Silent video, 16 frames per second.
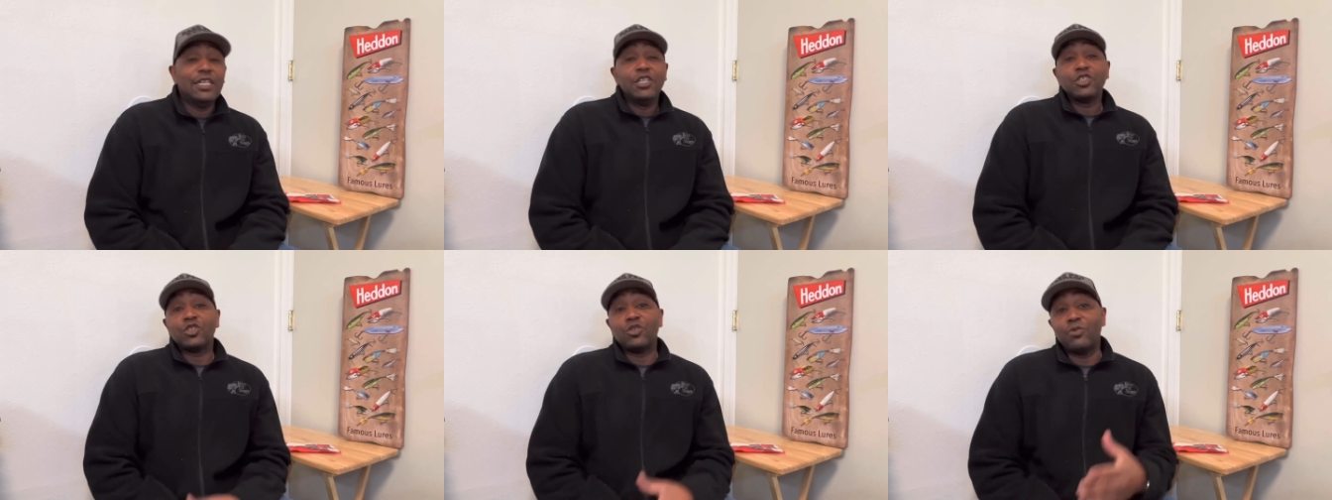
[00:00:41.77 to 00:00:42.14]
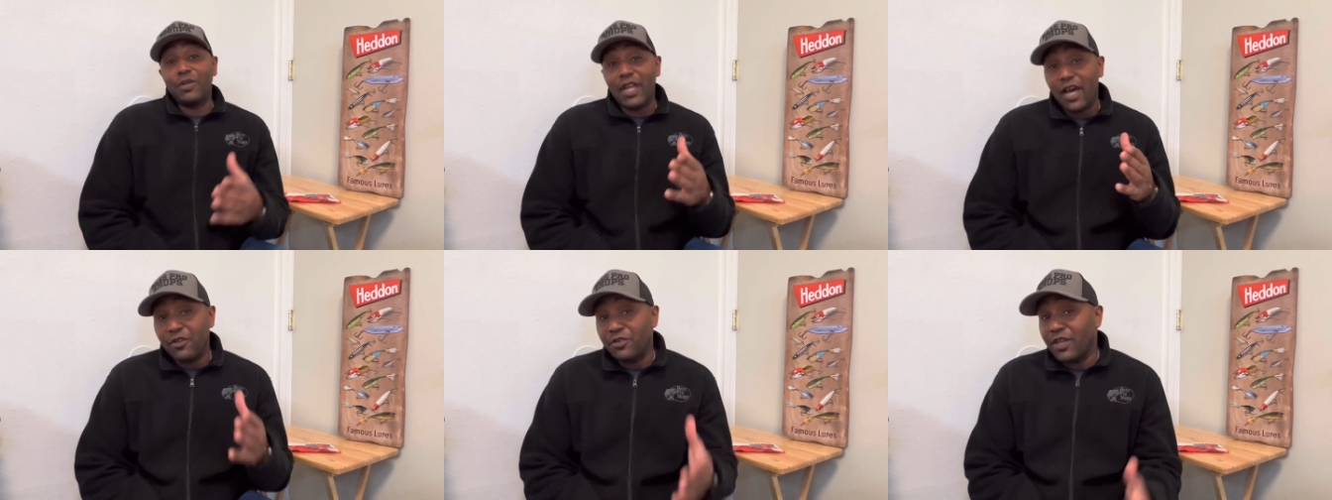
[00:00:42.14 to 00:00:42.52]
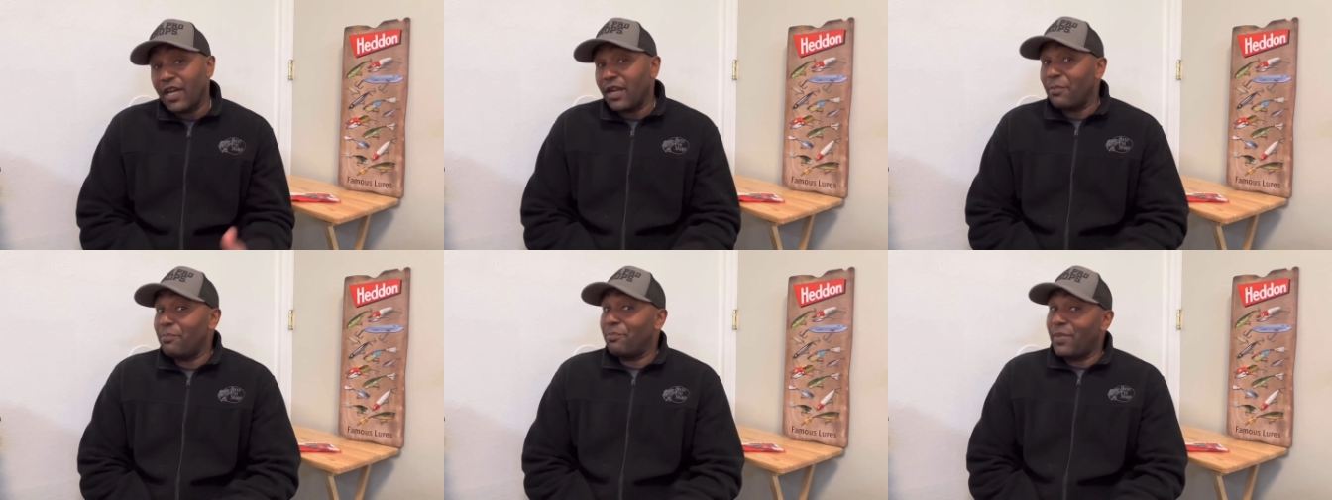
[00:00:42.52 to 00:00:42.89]
So now you
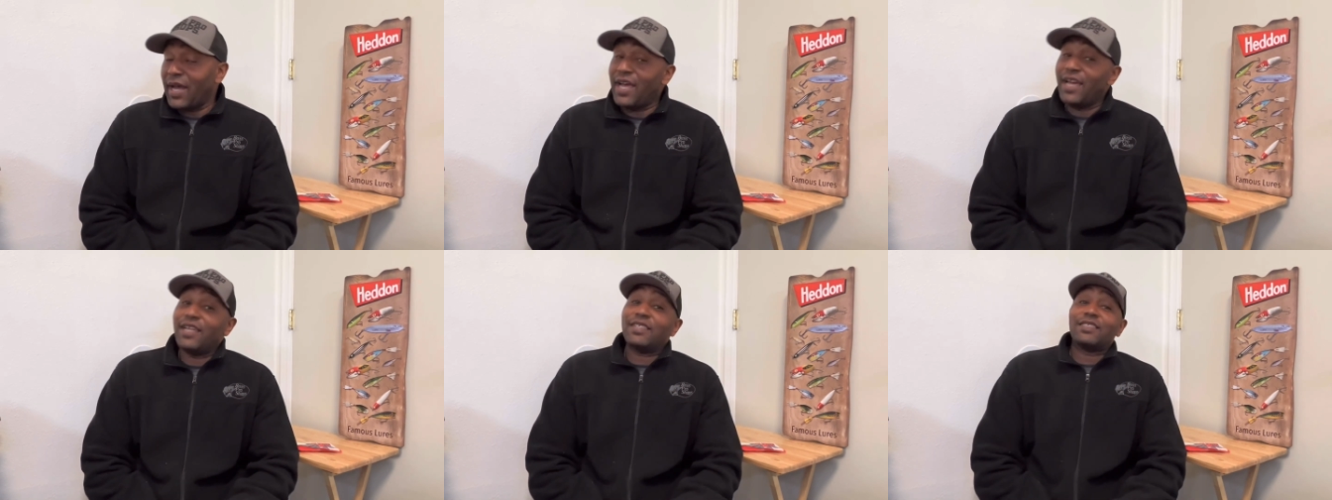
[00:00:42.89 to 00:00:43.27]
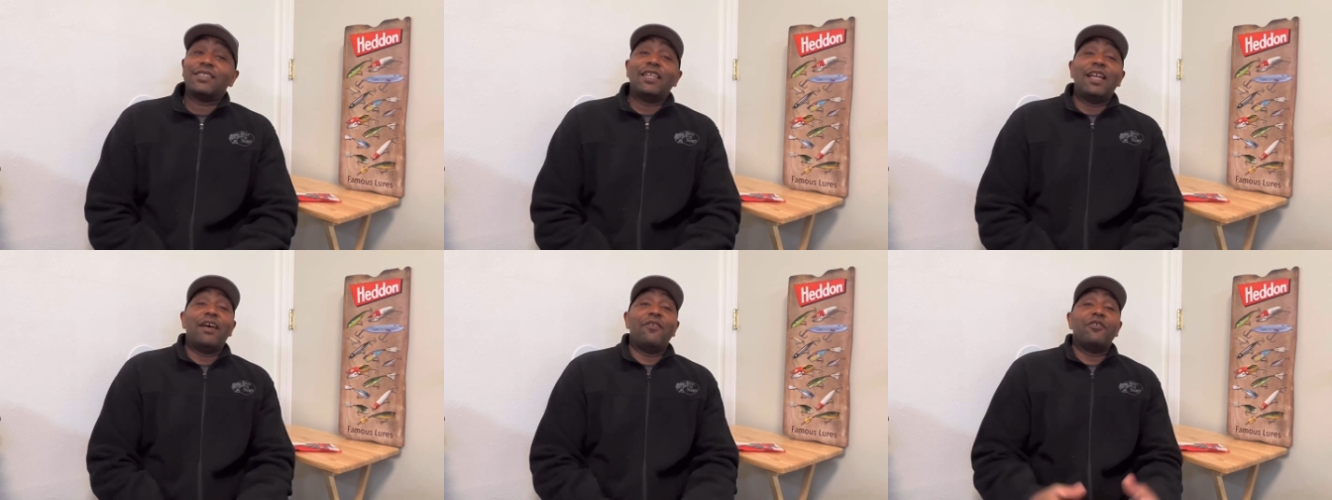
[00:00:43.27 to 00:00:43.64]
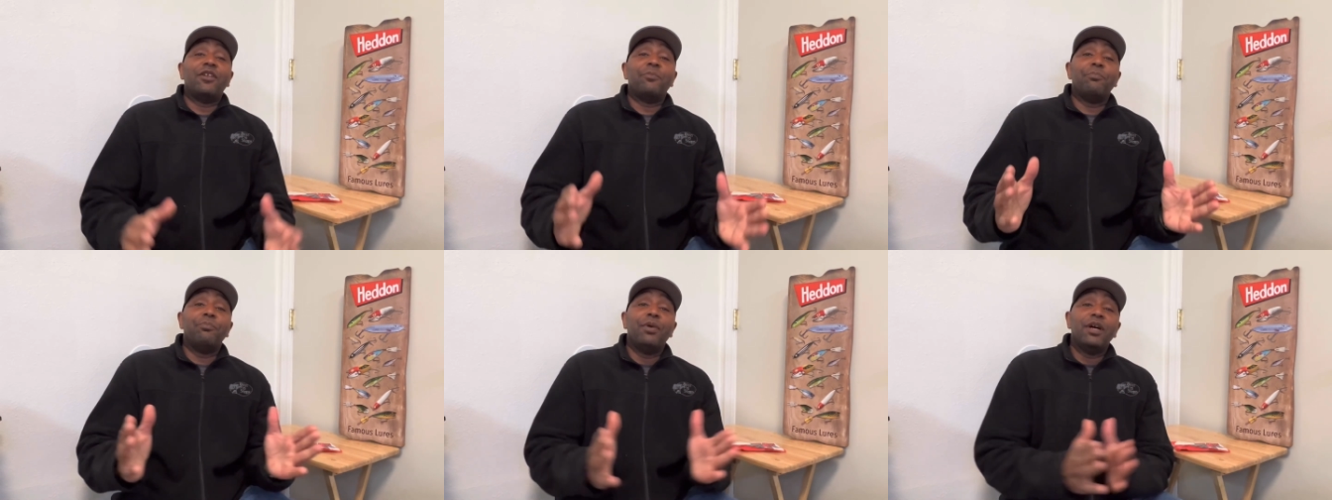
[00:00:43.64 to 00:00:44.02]
got bass that have an
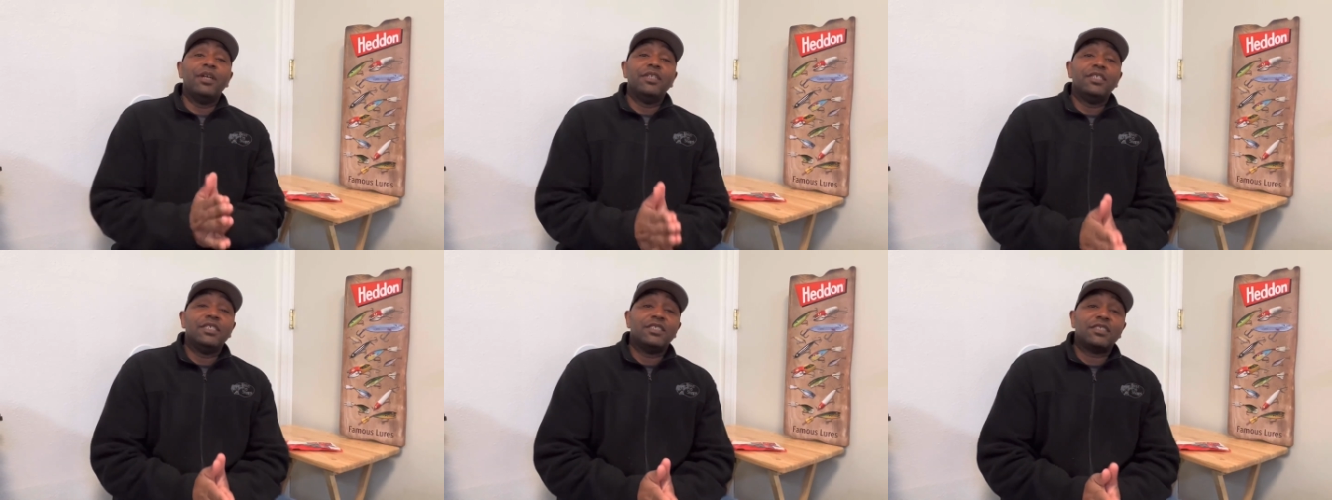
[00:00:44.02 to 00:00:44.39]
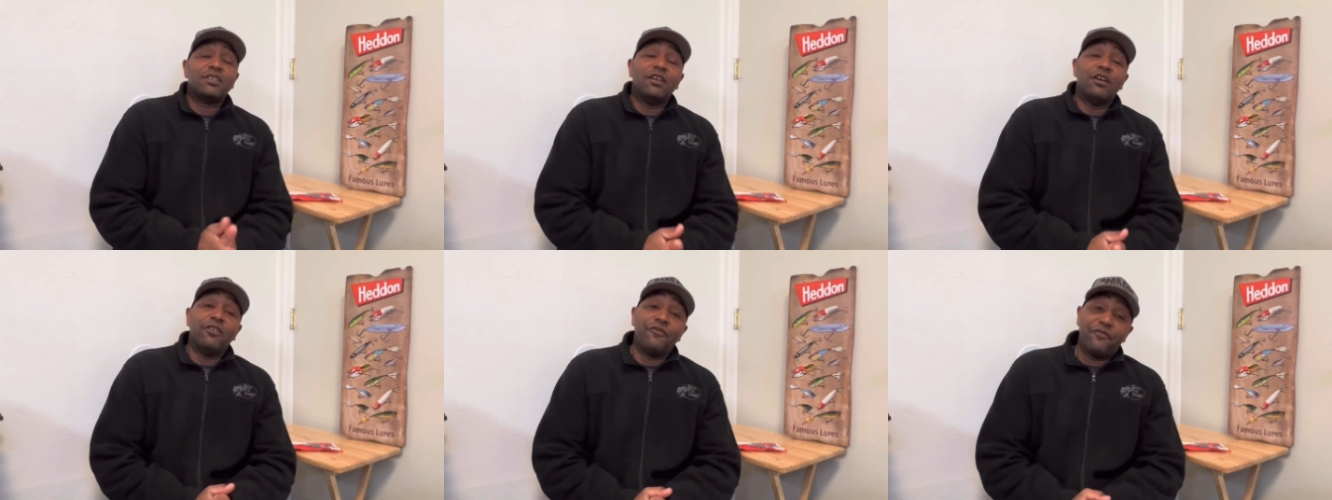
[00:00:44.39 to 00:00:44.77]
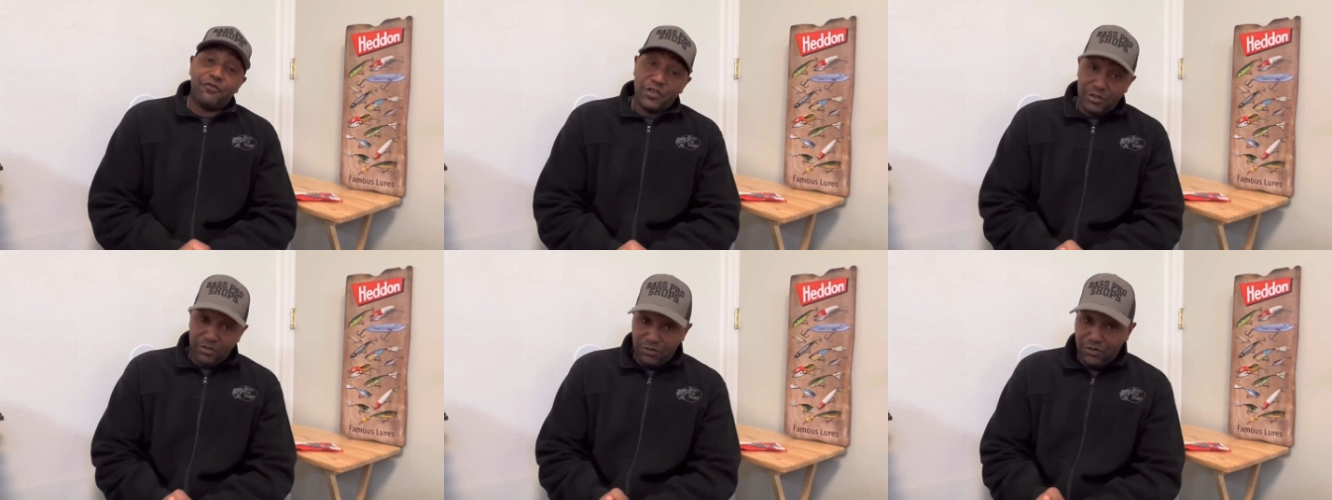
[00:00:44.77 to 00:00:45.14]
abundance of
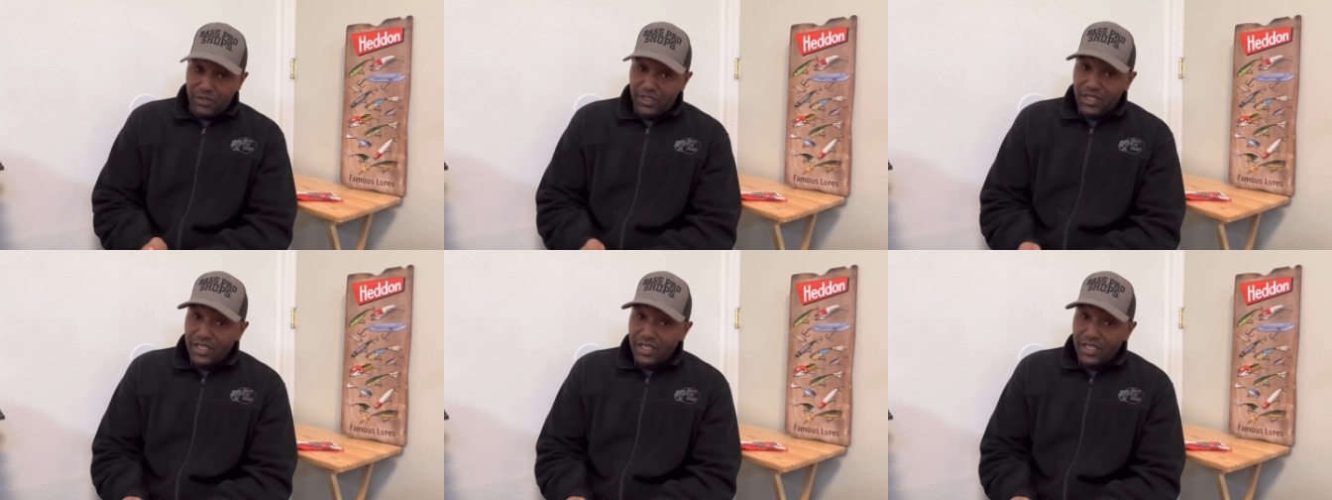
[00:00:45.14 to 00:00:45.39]
food.